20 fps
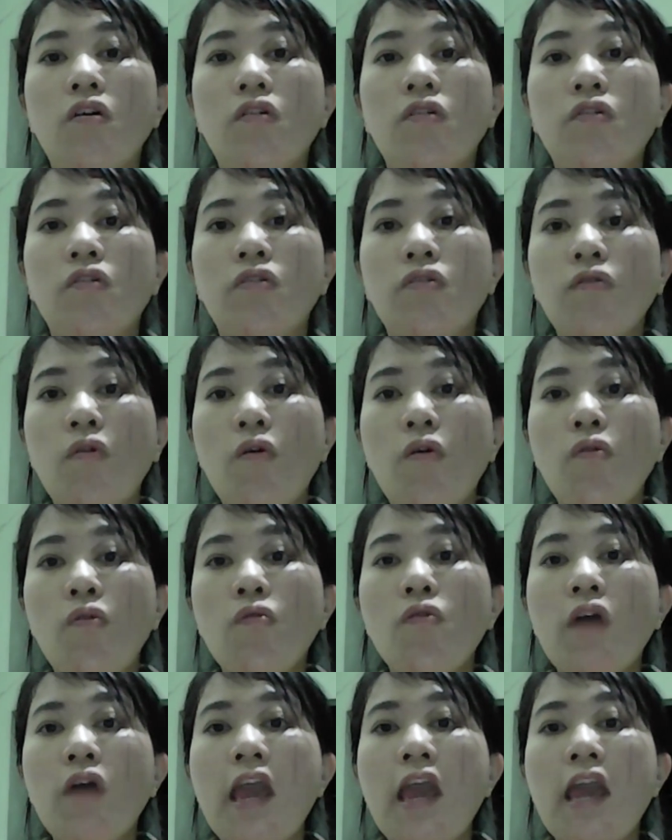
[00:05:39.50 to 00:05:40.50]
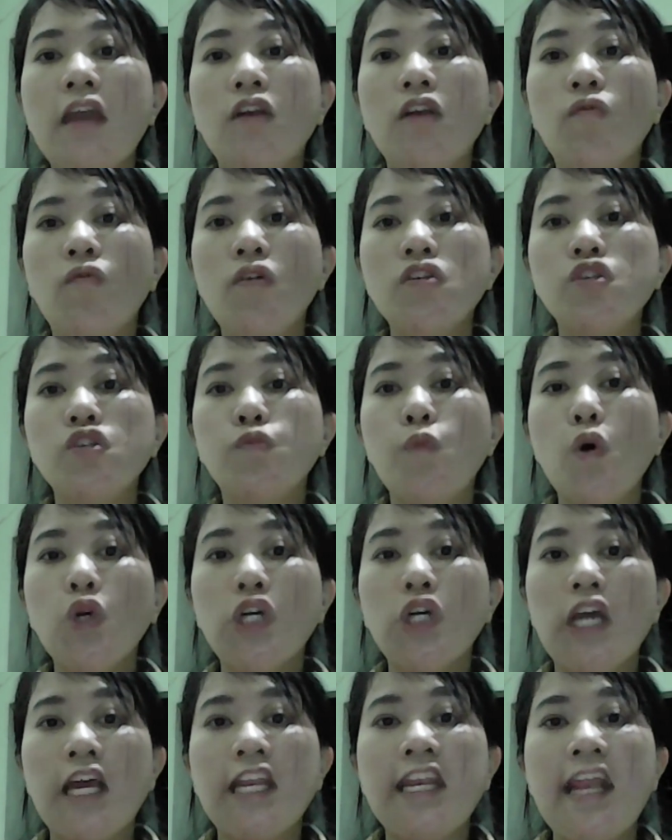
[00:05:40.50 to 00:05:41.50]
through and with
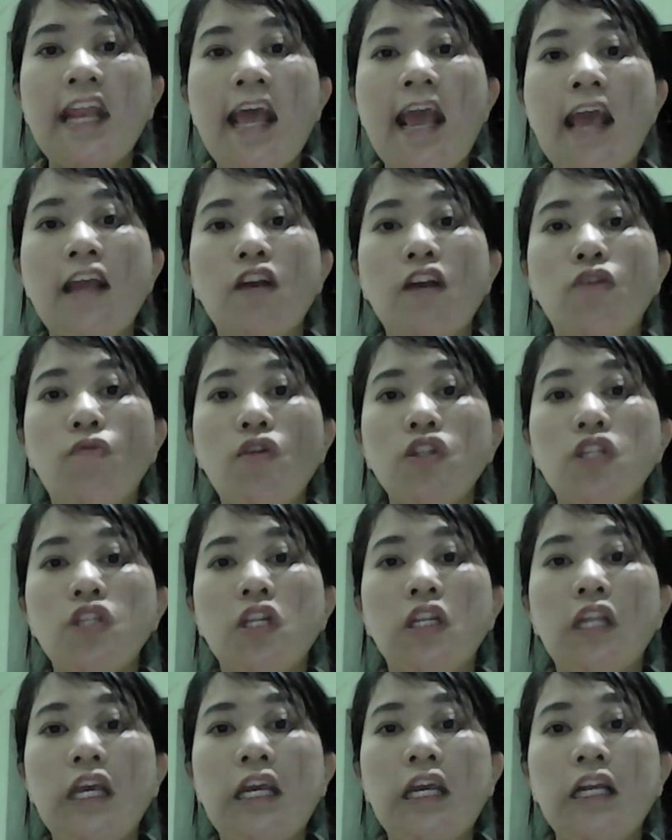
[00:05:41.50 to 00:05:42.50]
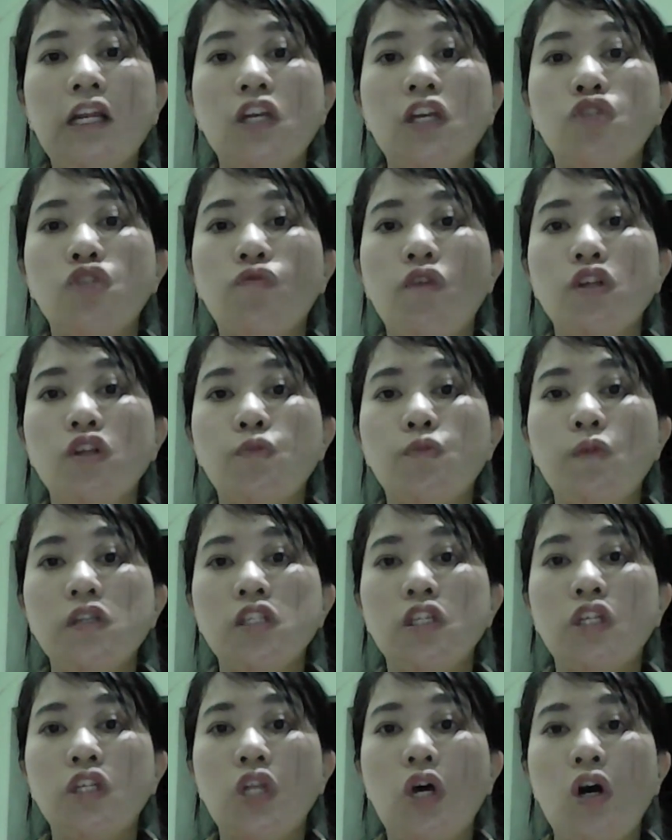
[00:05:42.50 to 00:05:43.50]
spoken and written English for
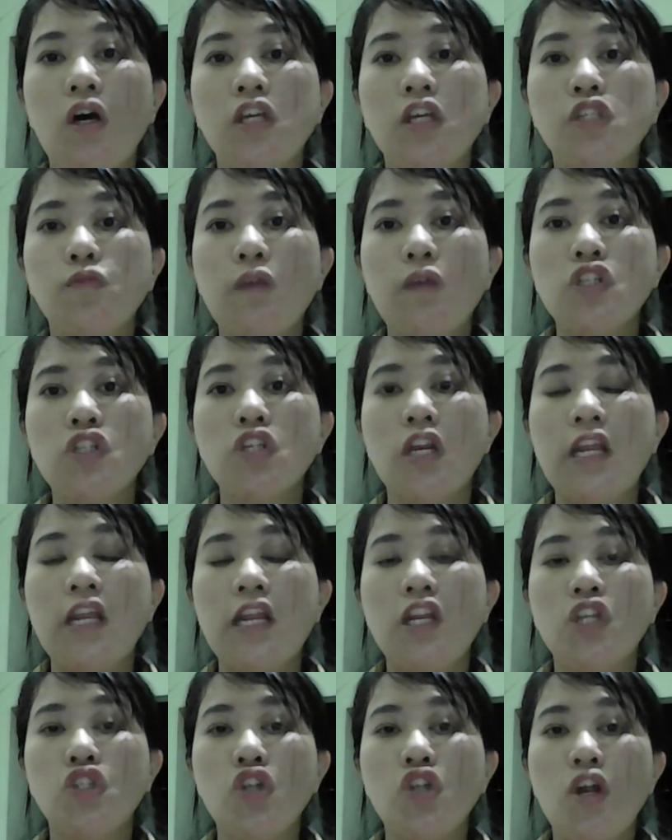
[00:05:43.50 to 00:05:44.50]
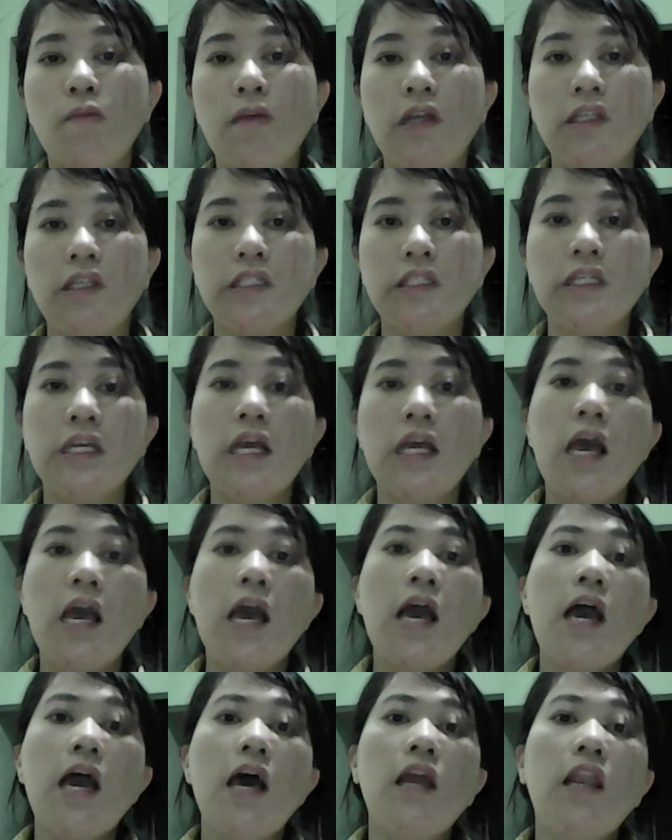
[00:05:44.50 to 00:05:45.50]
personal expression and enjoyment.
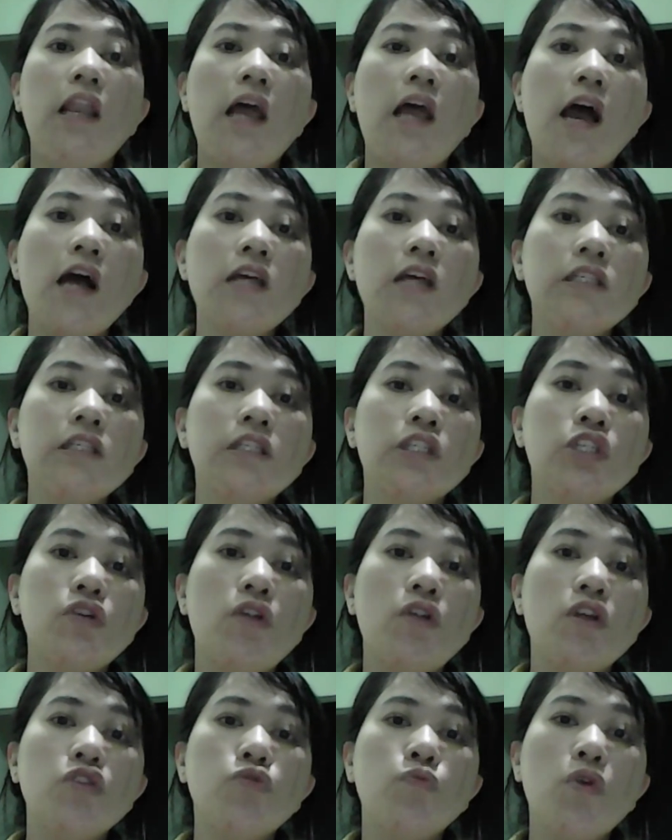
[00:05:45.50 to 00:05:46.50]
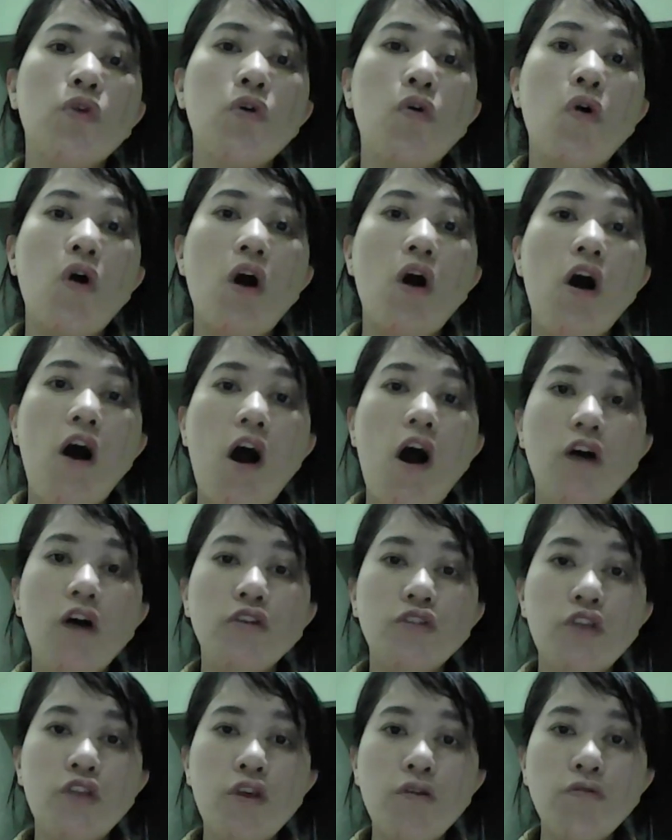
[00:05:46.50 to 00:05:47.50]
And last, students will
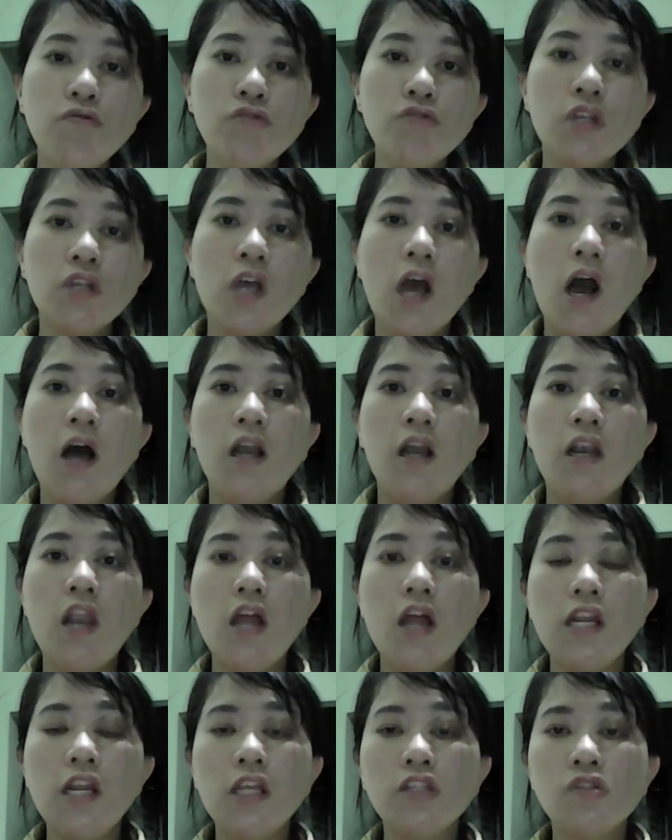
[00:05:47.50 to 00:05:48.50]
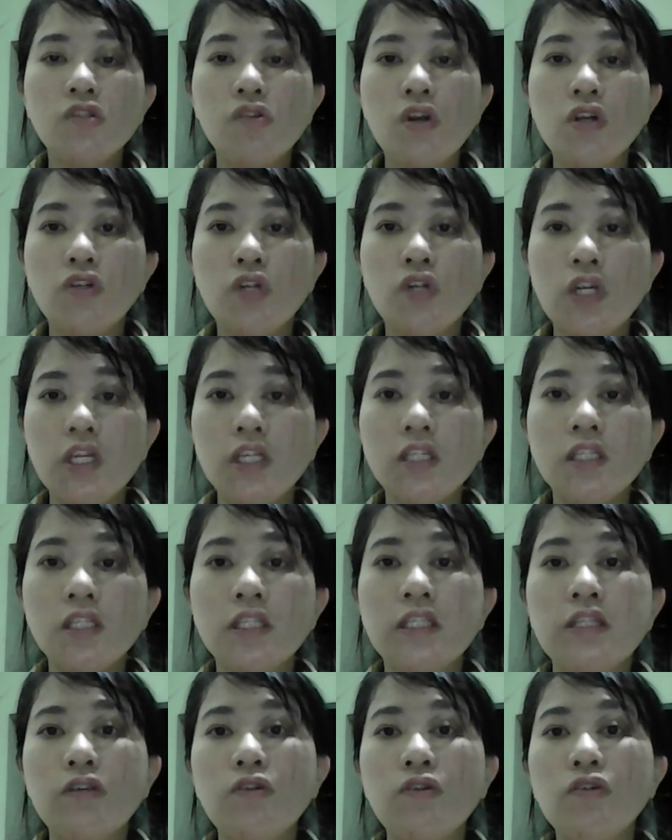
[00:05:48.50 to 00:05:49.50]
use learning strategies
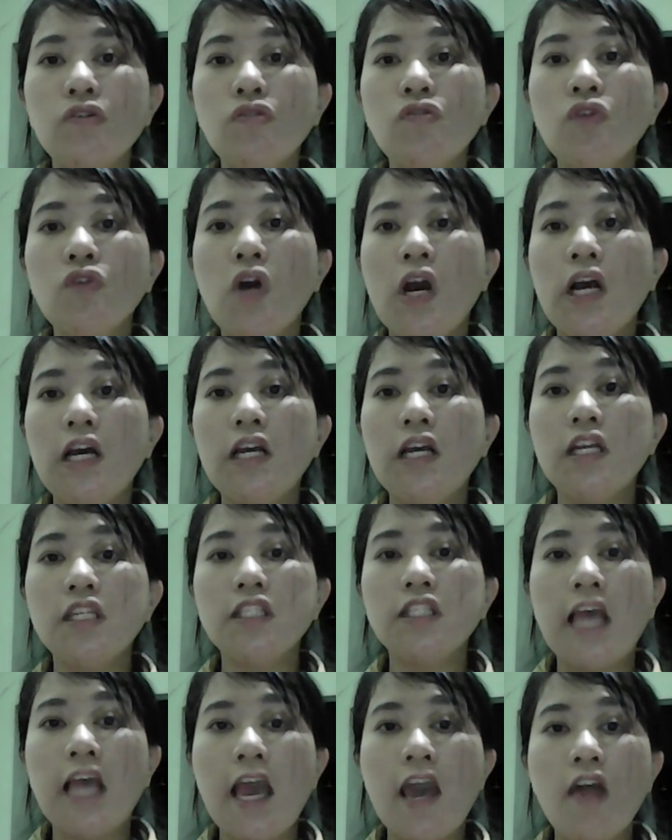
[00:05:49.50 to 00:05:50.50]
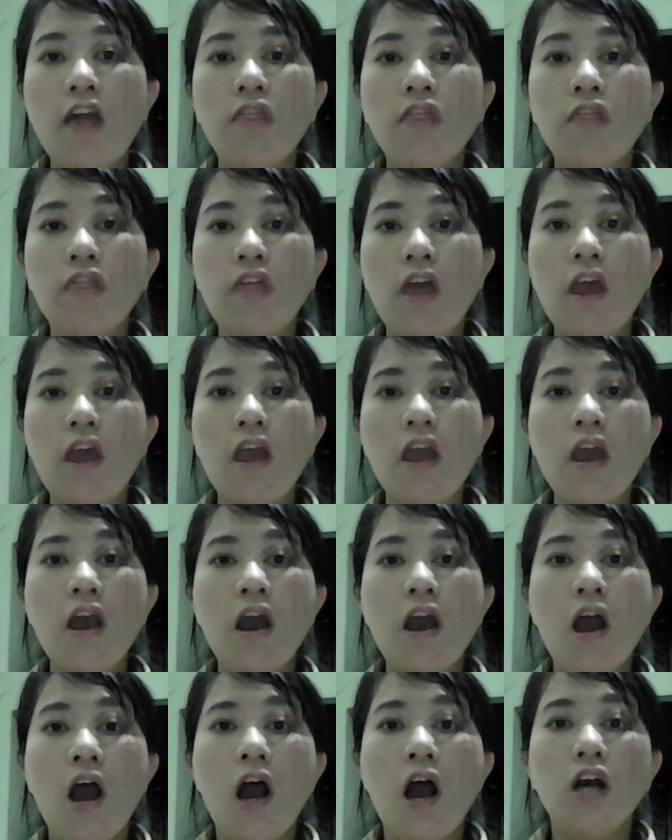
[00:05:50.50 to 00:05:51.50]
to extend their
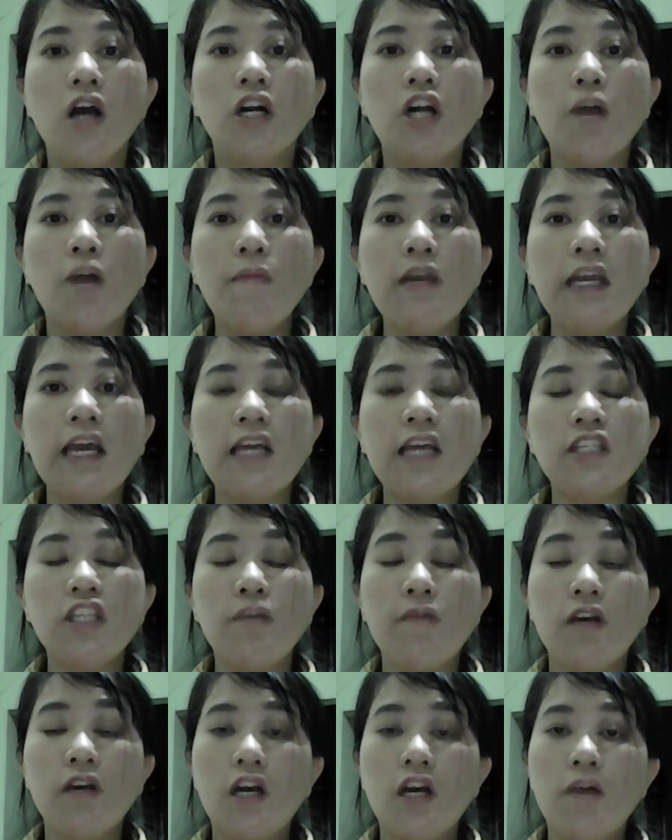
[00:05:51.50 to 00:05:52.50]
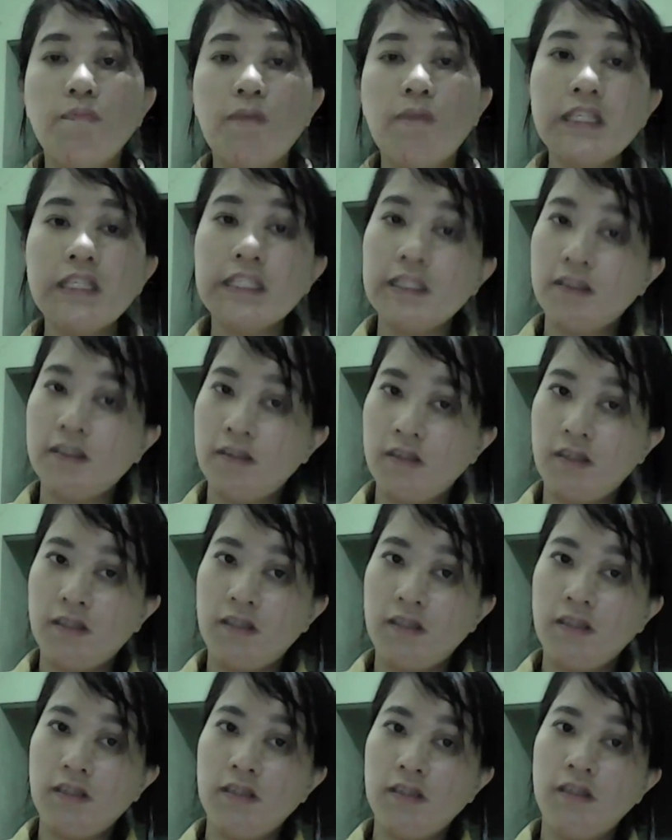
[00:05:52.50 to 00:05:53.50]
communicative competence.